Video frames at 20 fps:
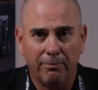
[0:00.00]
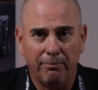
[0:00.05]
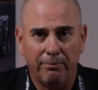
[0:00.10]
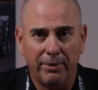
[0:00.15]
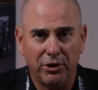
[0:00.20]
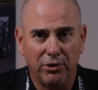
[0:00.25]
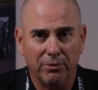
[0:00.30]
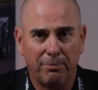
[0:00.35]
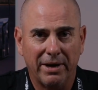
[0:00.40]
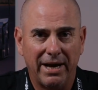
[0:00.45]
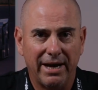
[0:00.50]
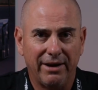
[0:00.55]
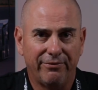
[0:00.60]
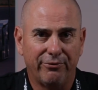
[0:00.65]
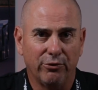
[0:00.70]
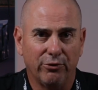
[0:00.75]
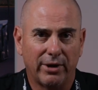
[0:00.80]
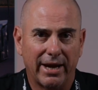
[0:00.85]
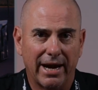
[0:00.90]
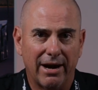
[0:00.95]
but you're paying
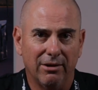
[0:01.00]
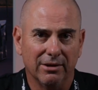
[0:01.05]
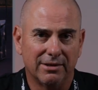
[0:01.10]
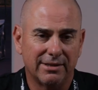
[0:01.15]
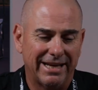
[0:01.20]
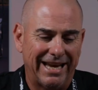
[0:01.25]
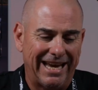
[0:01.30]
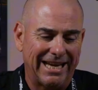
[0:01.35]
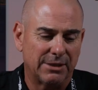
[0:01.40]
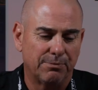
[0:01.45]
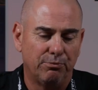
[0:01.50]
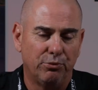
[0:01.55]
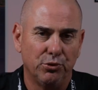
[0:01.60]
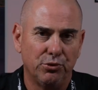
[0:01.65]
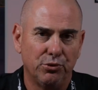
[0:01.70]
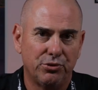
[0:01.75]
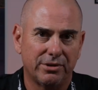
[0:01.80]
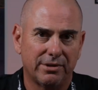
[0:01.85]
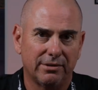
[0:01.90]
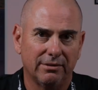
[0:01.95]
for Garrett's X
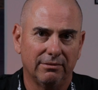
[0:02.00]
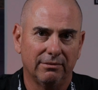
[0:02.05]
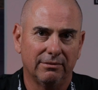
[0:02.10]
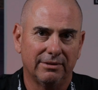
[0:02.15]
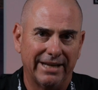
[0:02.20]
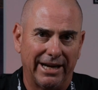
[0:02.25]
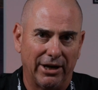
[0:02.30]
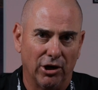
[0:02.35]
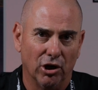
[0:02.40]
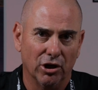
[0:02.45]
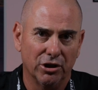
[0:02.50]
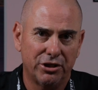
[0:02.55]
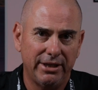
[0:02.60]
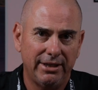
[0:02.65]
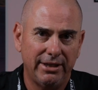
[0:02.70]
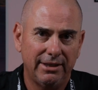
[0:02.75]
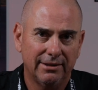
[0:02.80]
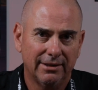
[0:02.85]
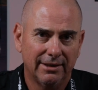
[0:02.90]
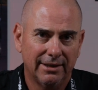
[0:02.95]
Boost
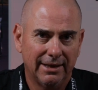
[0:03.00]
technology